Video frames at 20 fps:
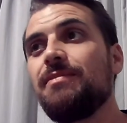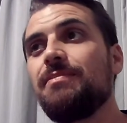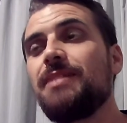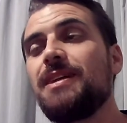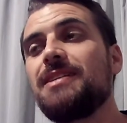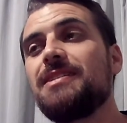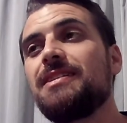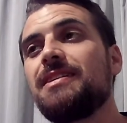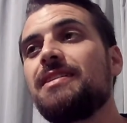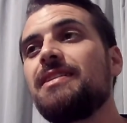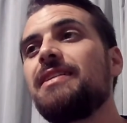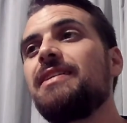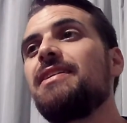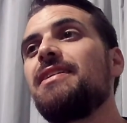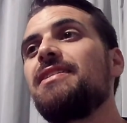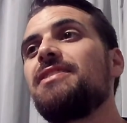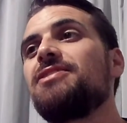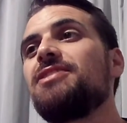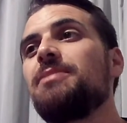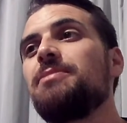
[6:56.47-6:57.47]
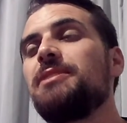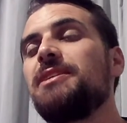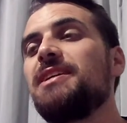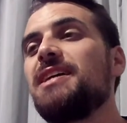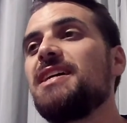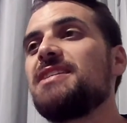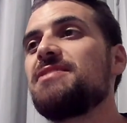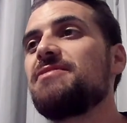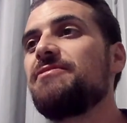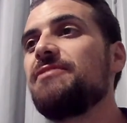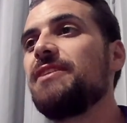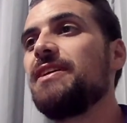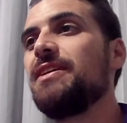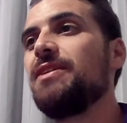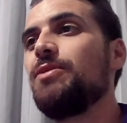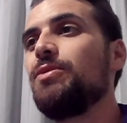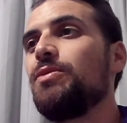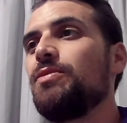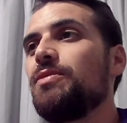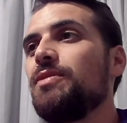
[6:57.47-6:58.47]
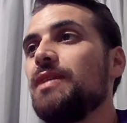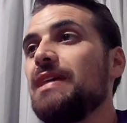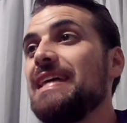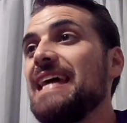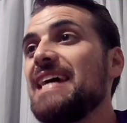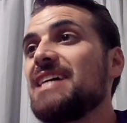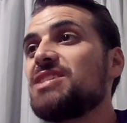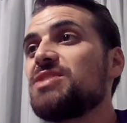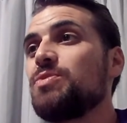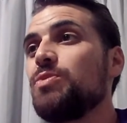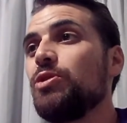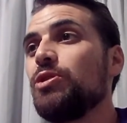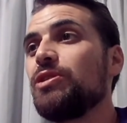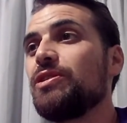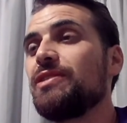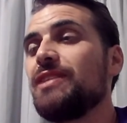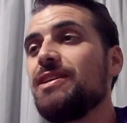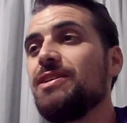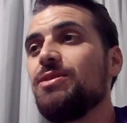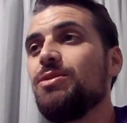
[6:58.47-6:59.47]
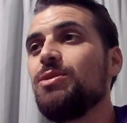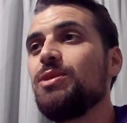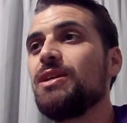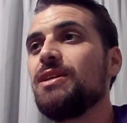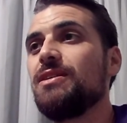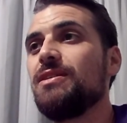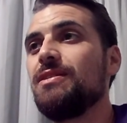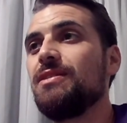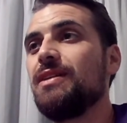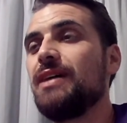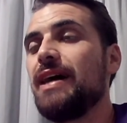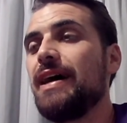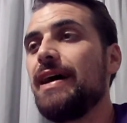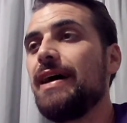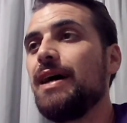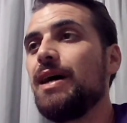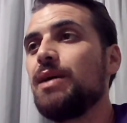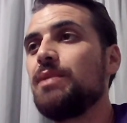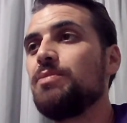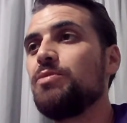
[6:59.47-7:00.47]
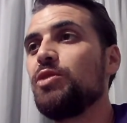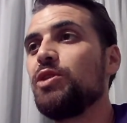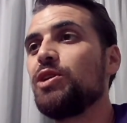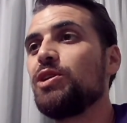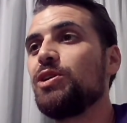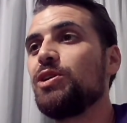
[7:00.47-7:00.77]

basically the only type of gas fitting with gas work that you can work